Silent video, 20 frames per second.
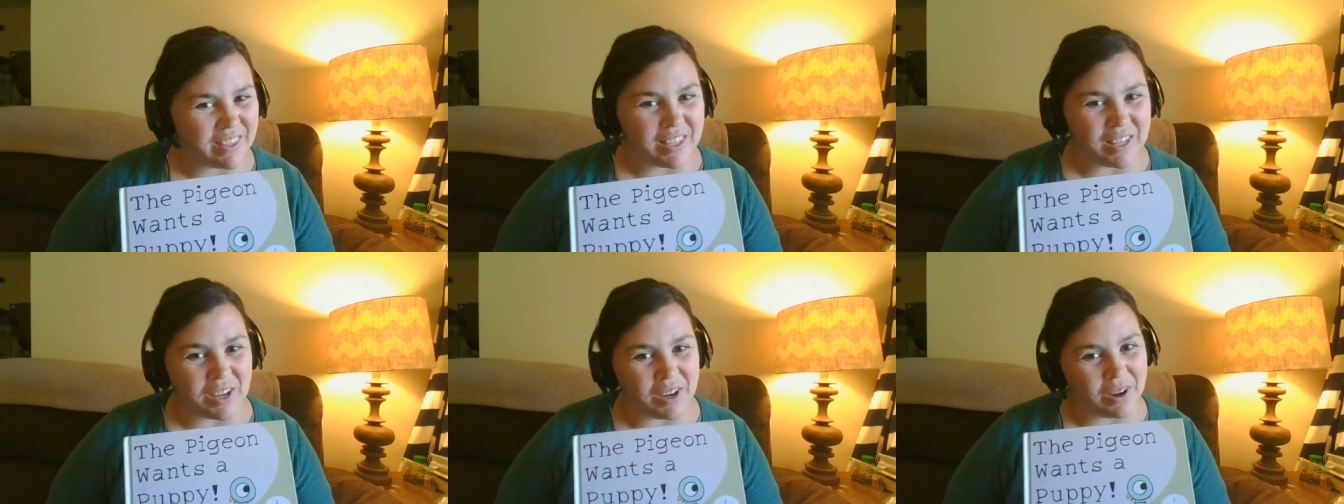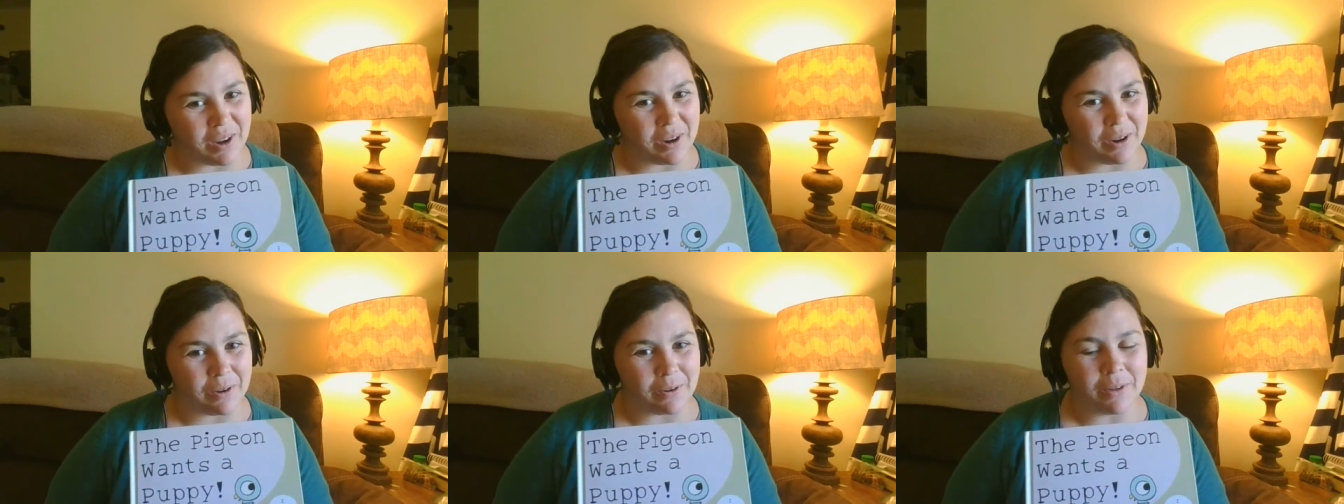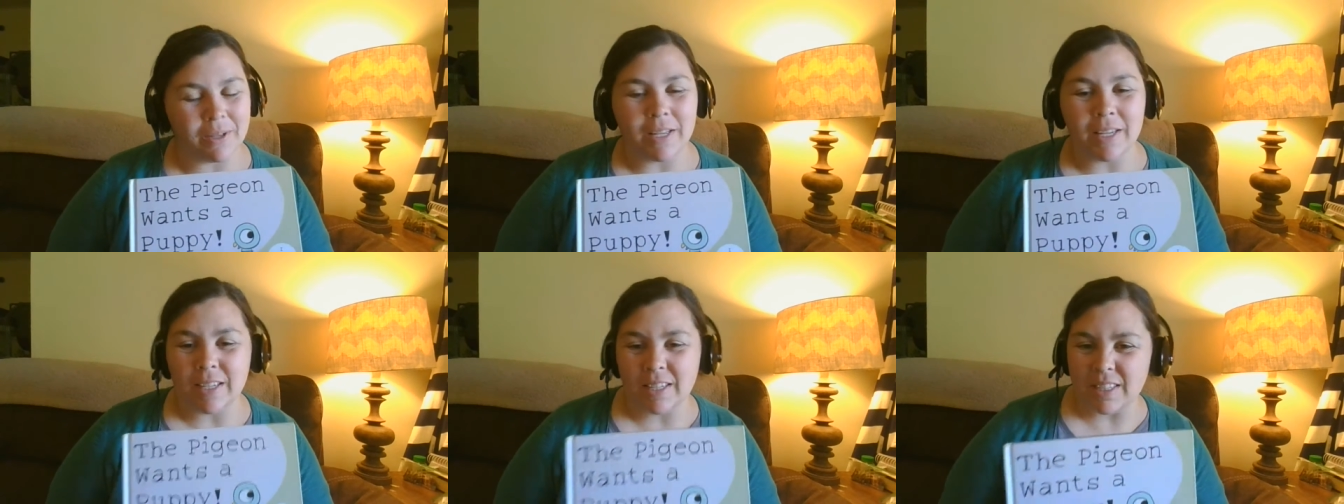No.
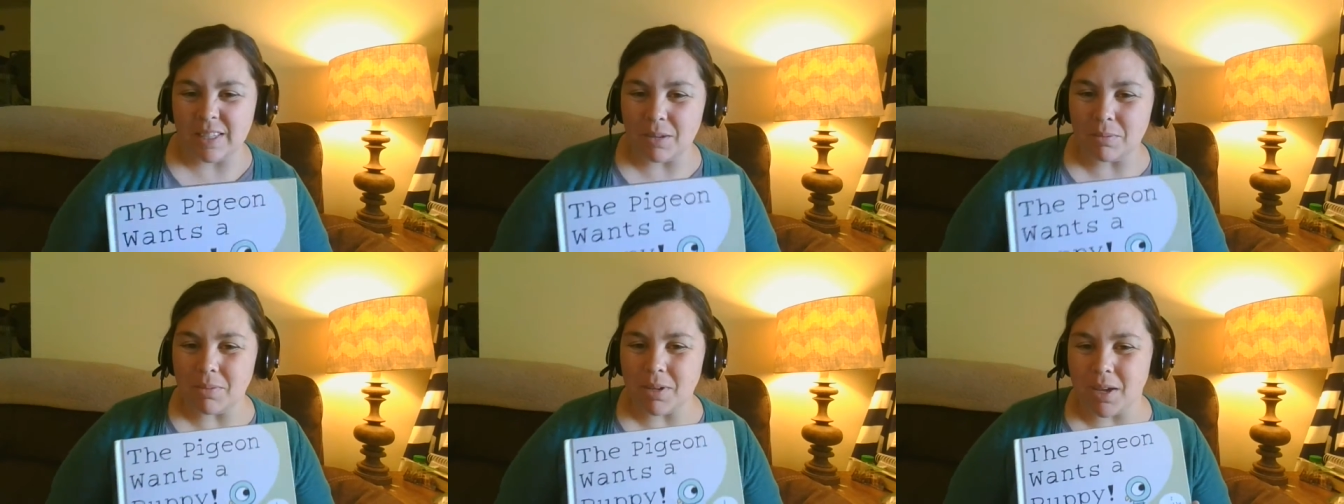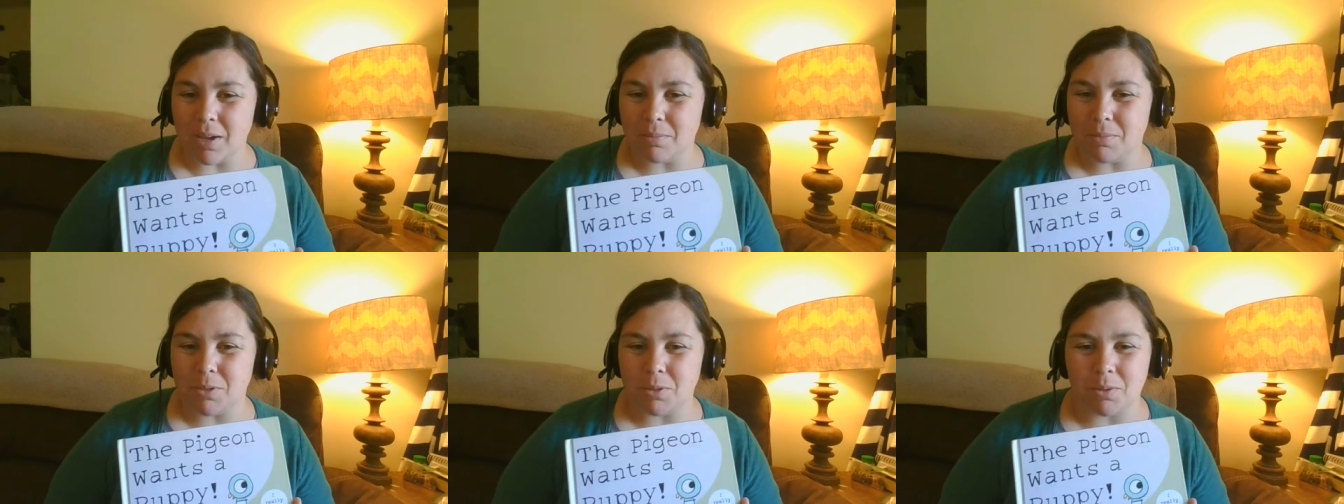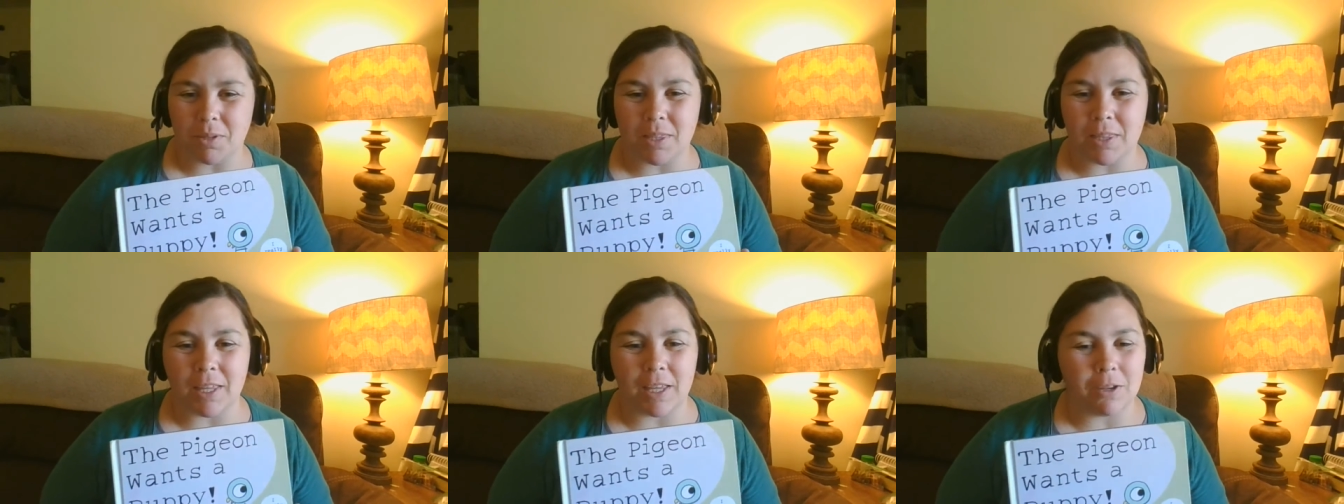Sometimes
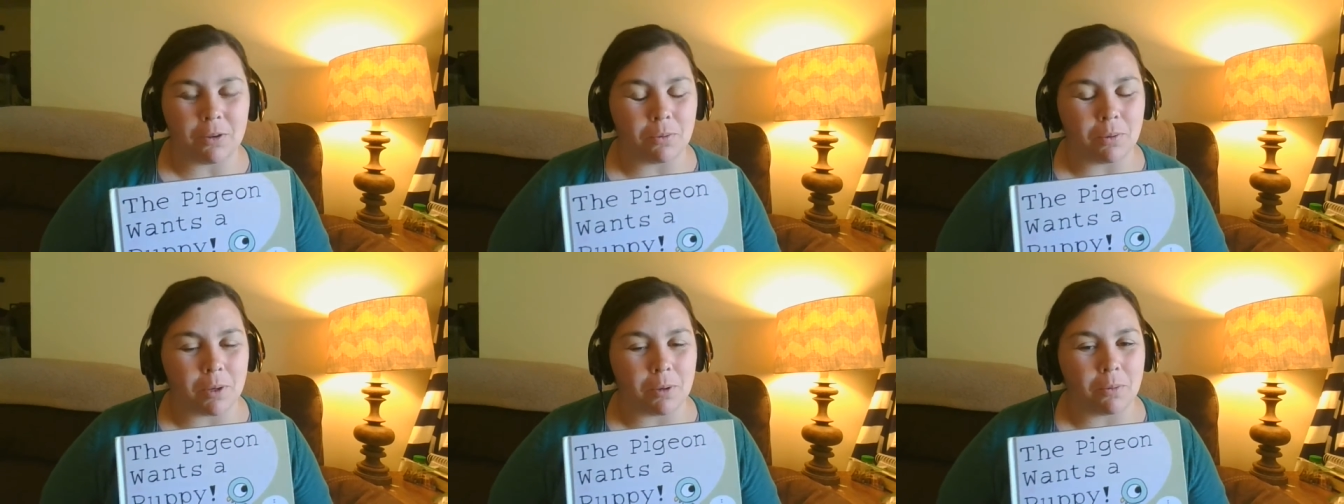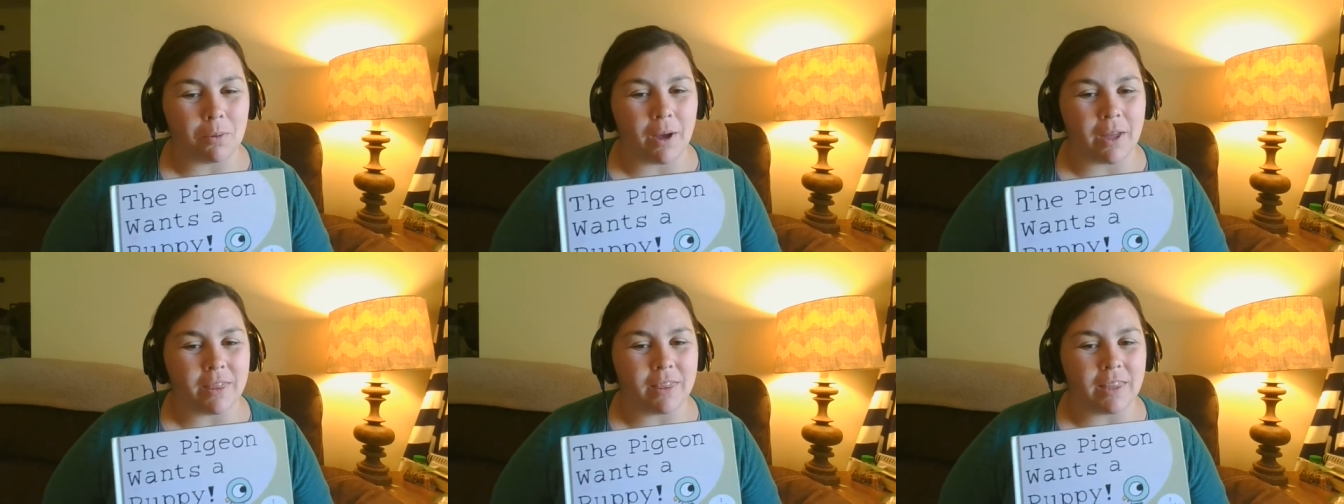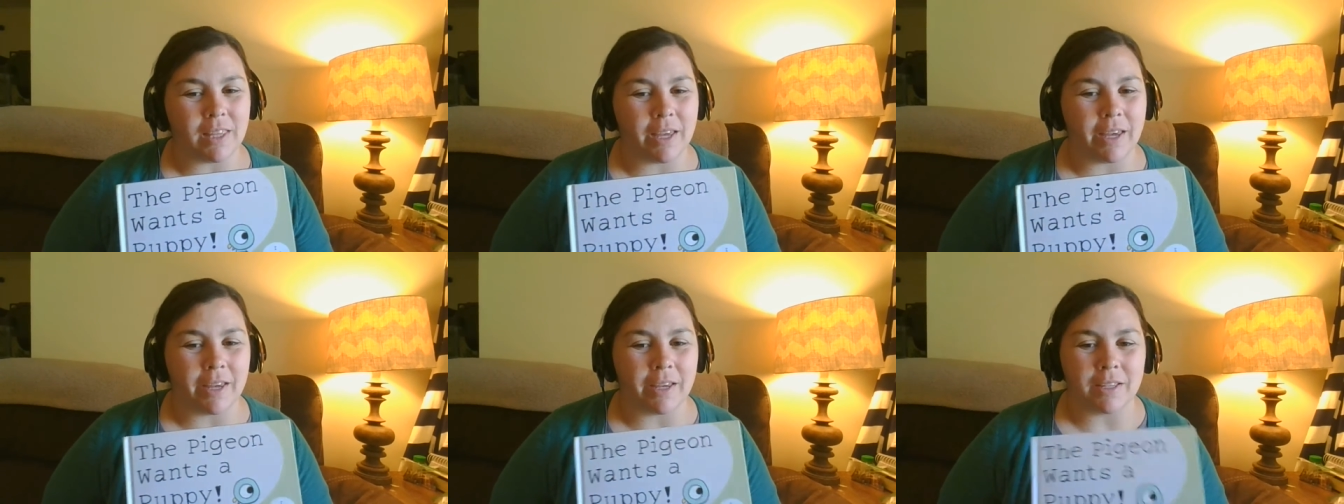we think we want
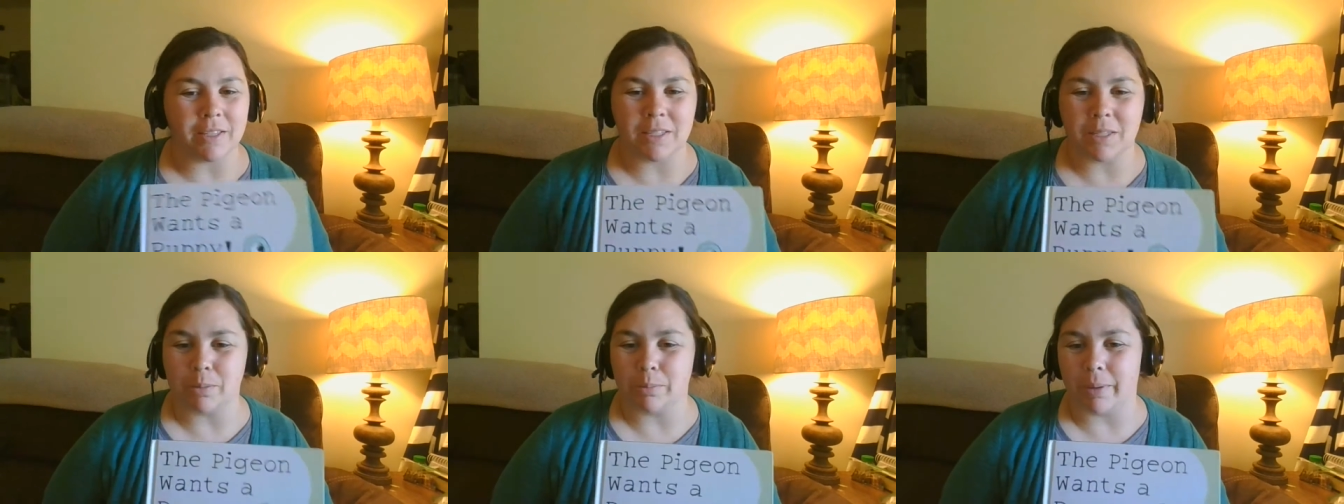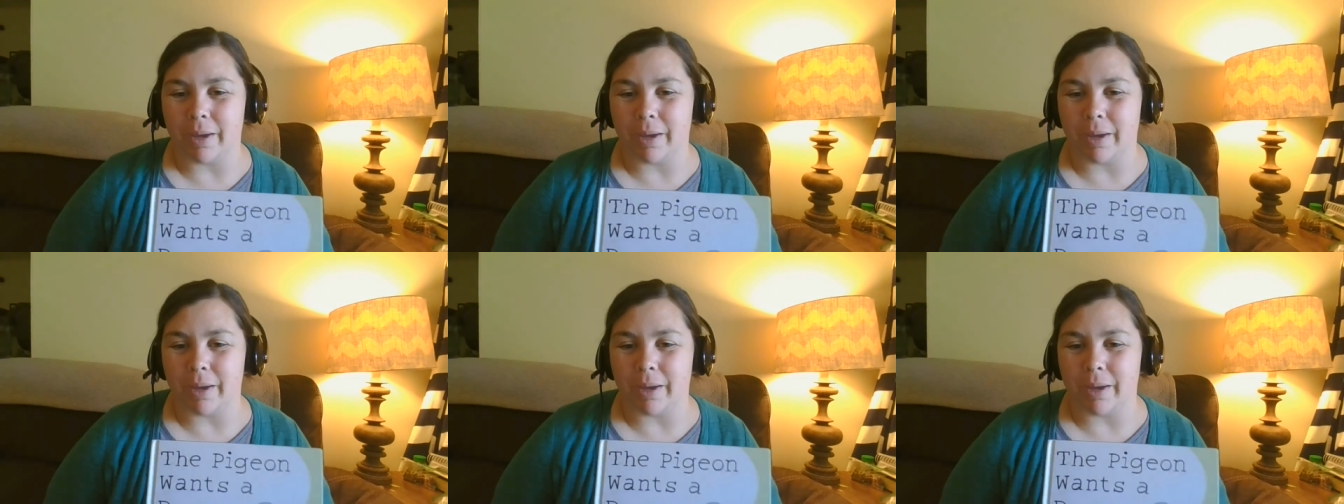things,